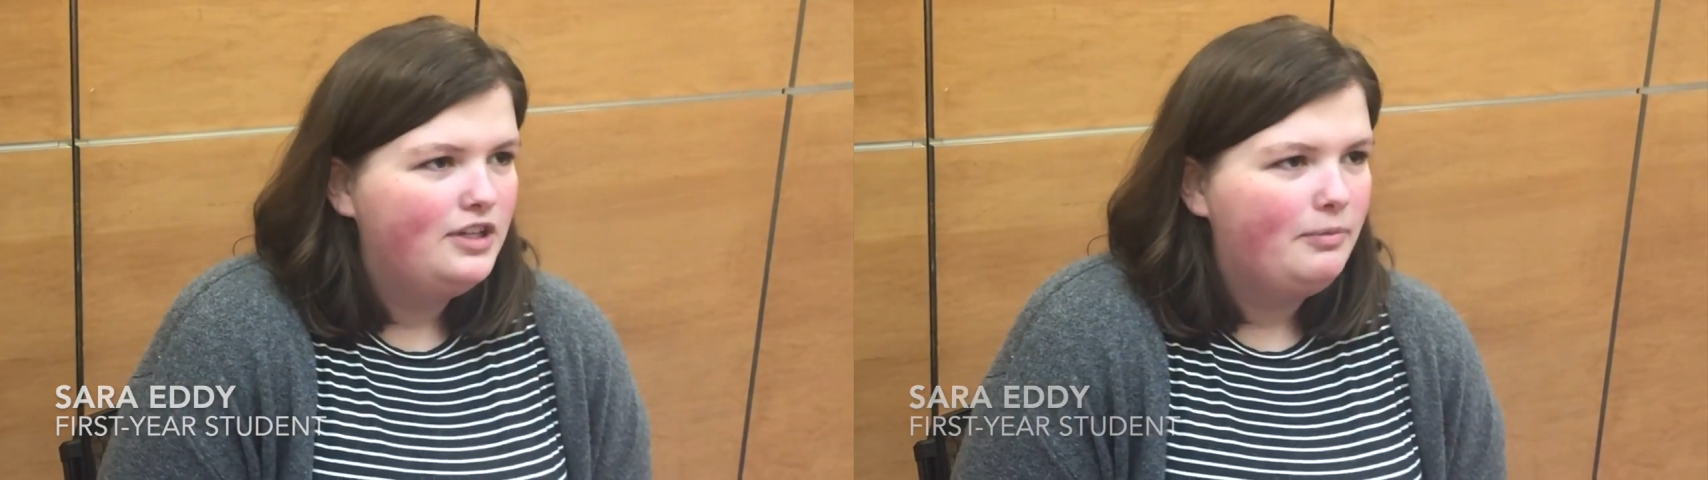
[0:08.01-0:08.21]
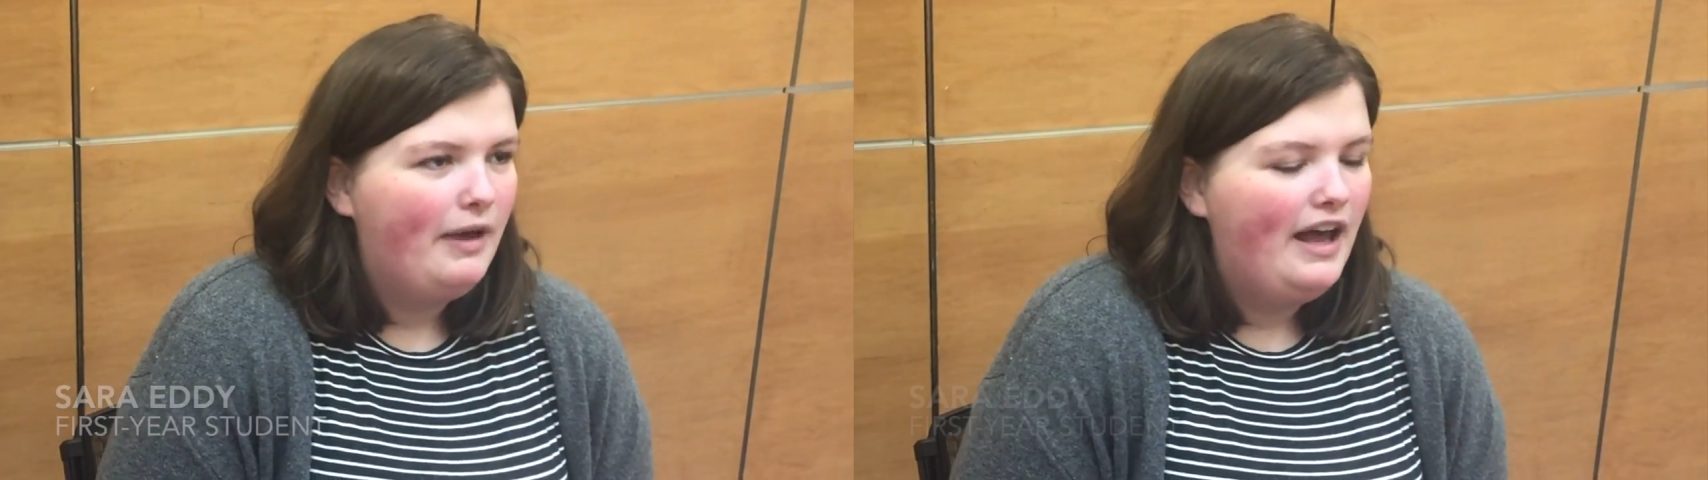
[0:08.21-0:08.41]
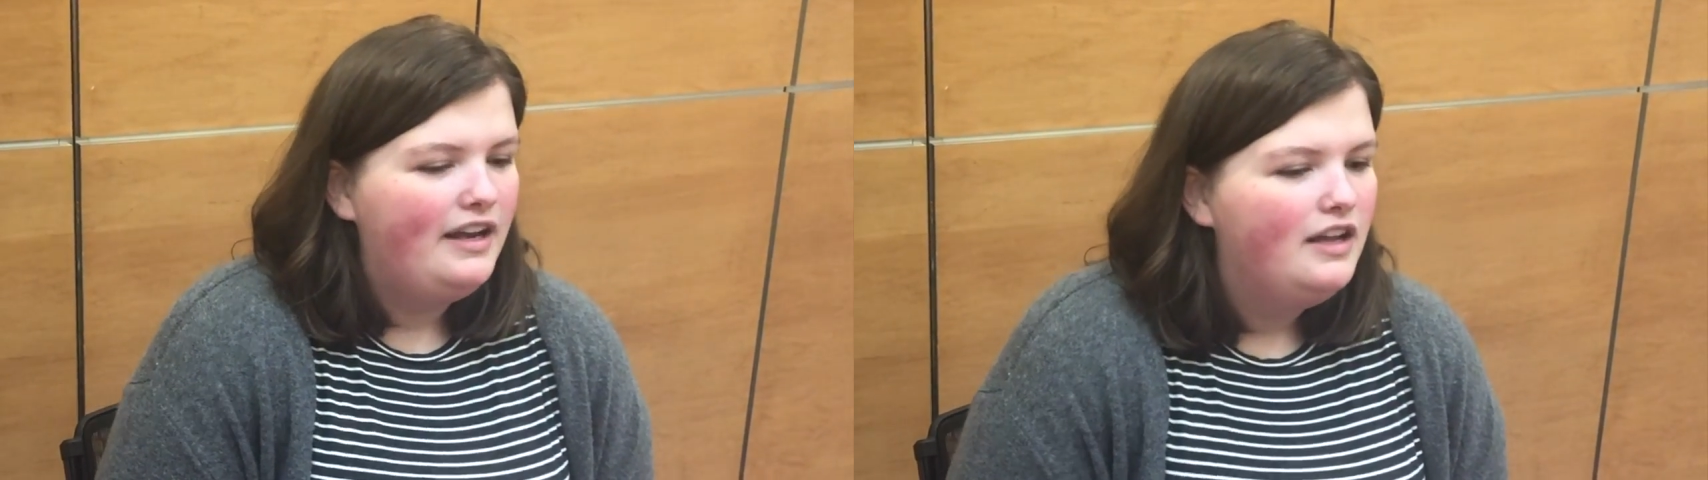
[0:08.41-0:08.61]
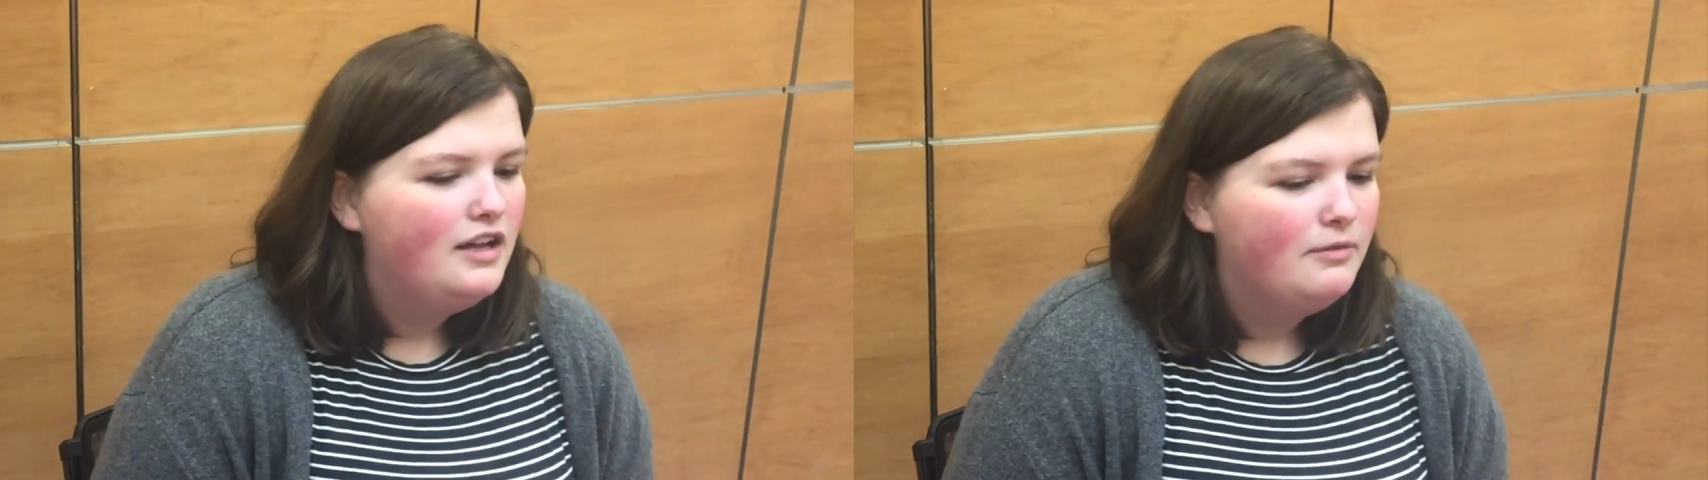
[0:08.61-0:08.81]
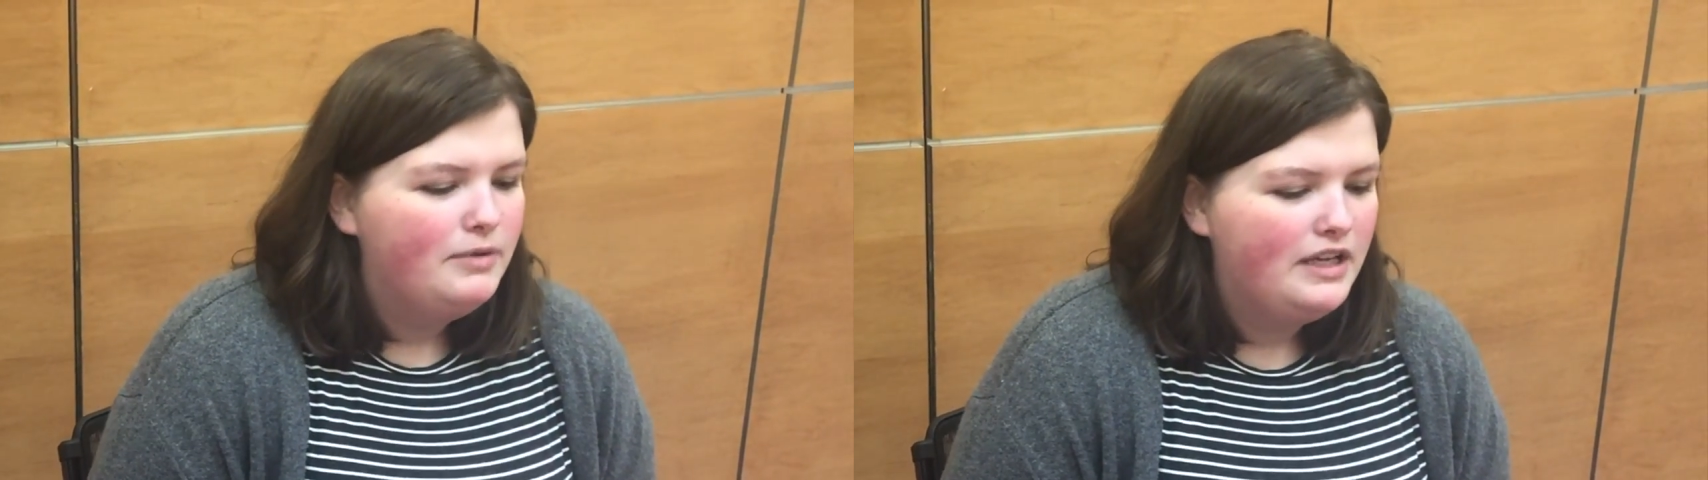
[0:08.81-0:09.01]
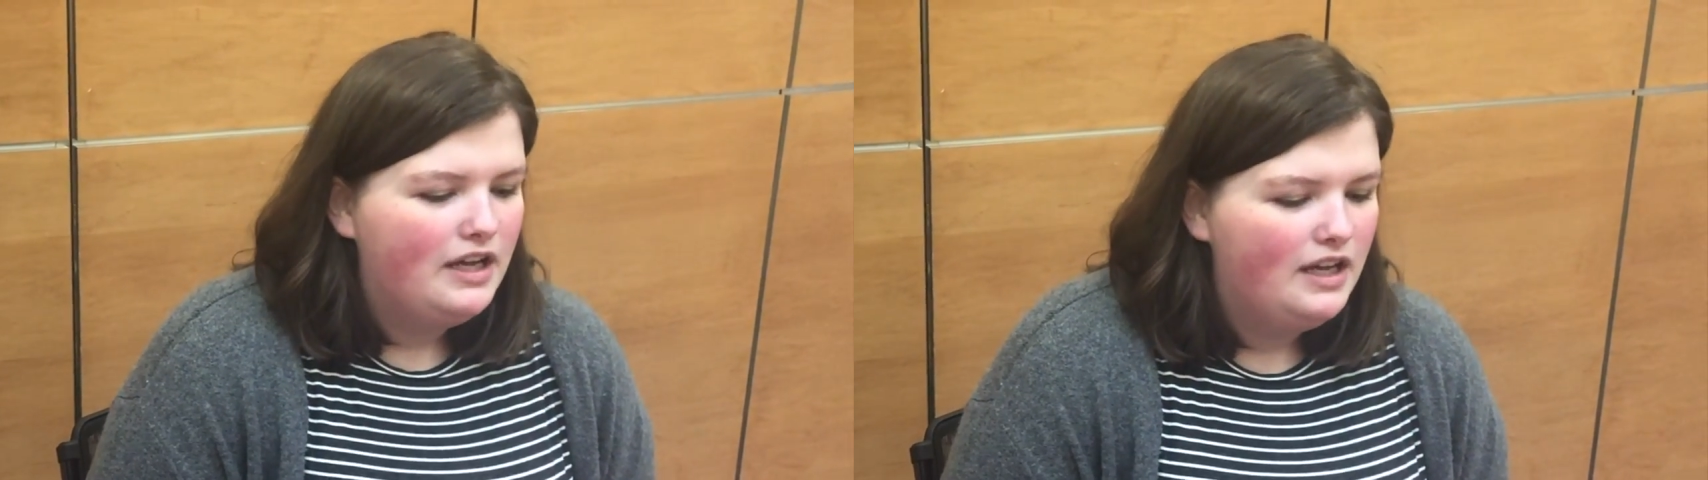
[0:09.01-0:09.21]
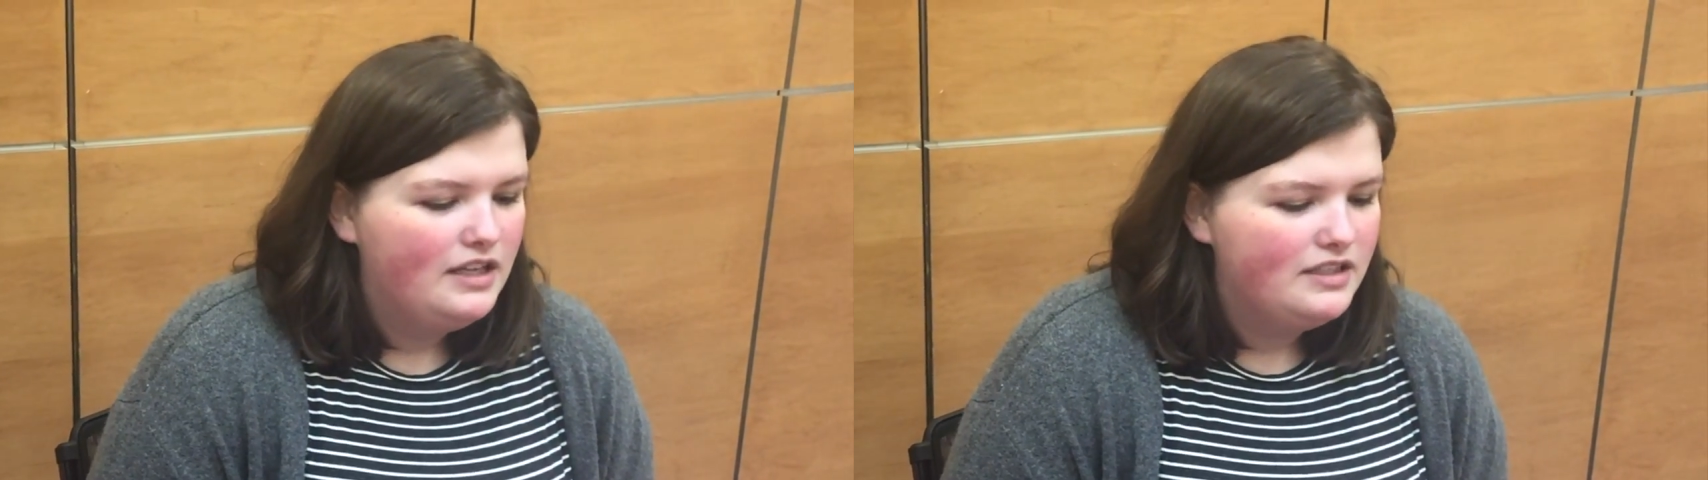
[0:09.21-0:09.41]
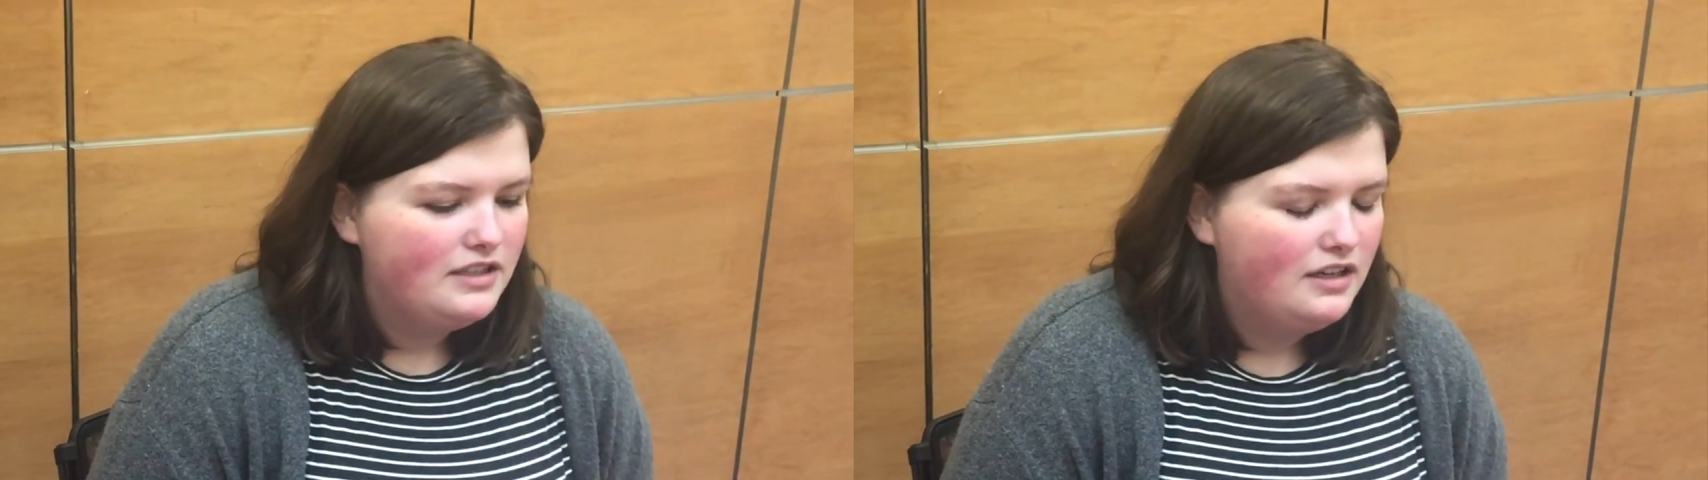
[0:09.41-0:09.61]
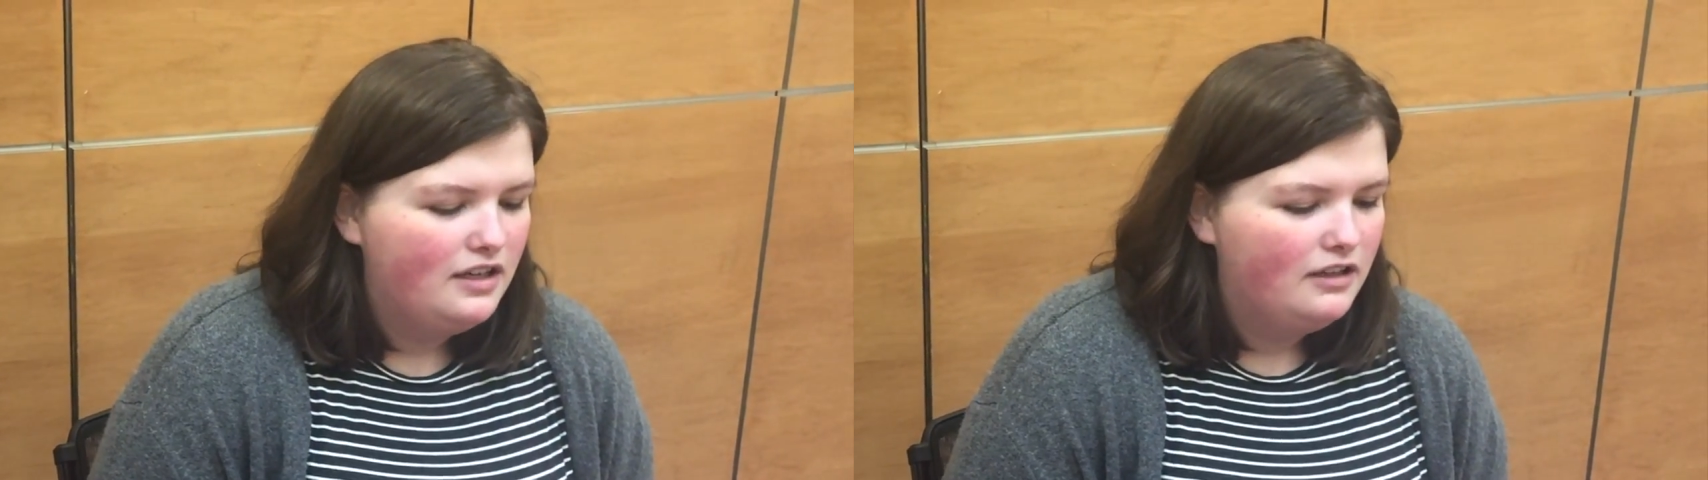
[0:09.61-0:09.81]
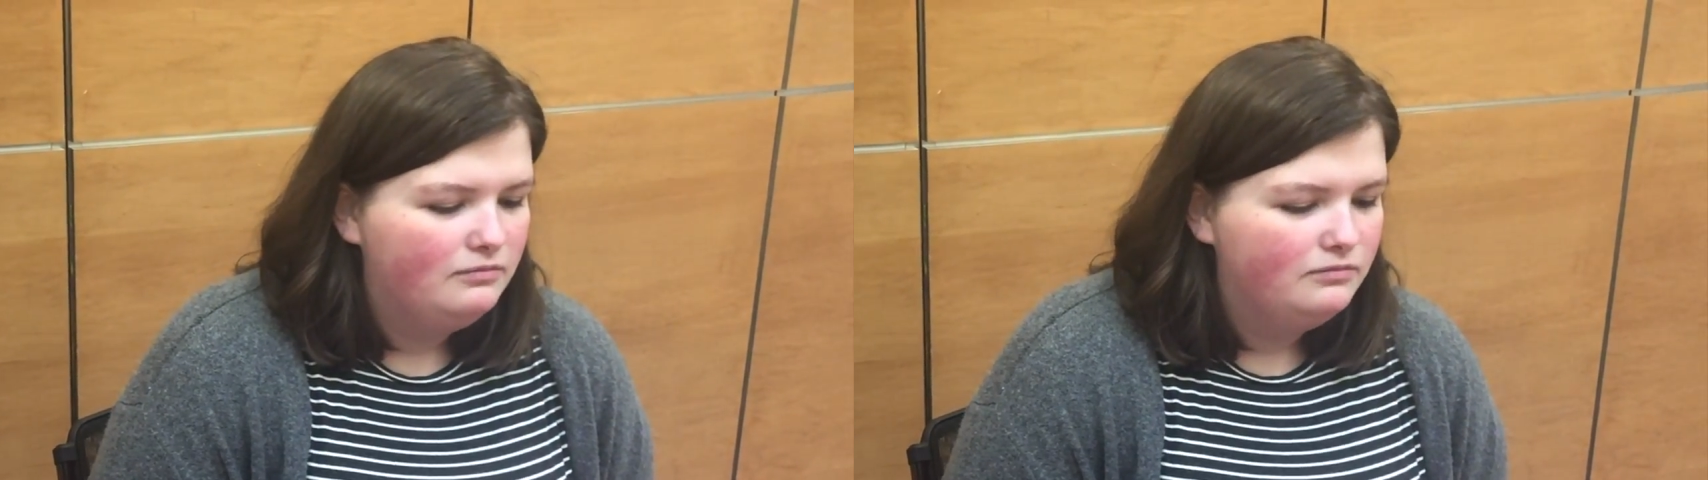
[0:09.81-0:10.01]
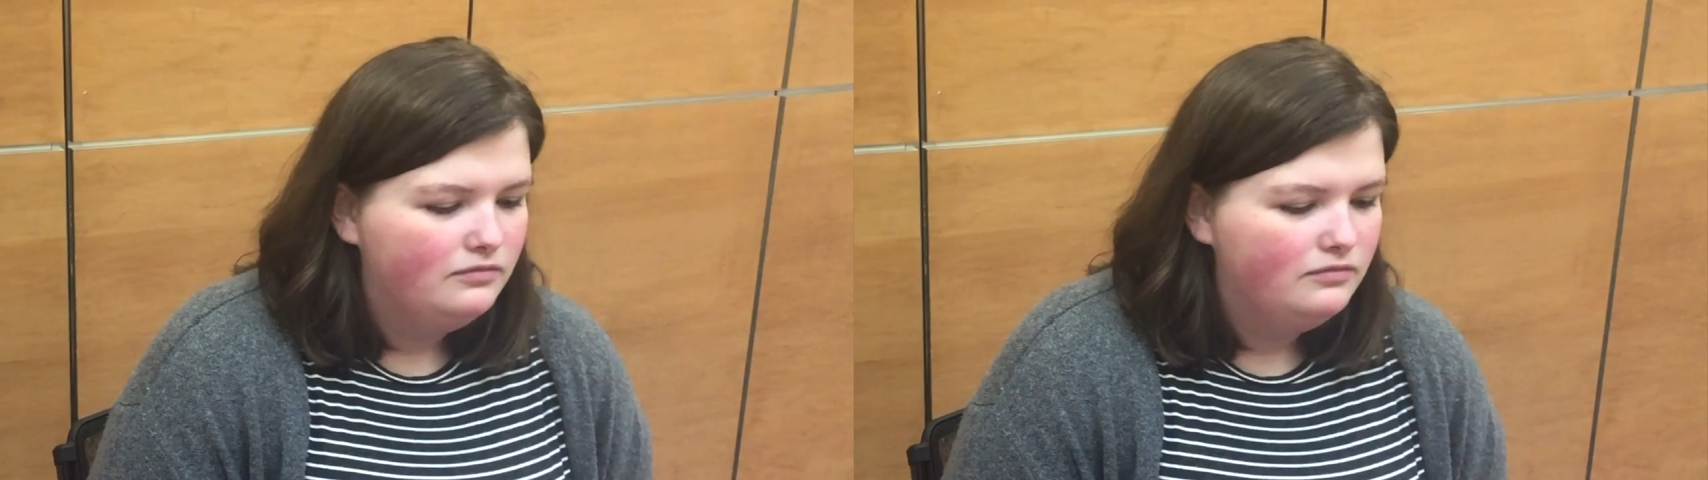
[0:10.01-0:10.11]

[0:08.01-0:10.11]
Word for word: look bad because um,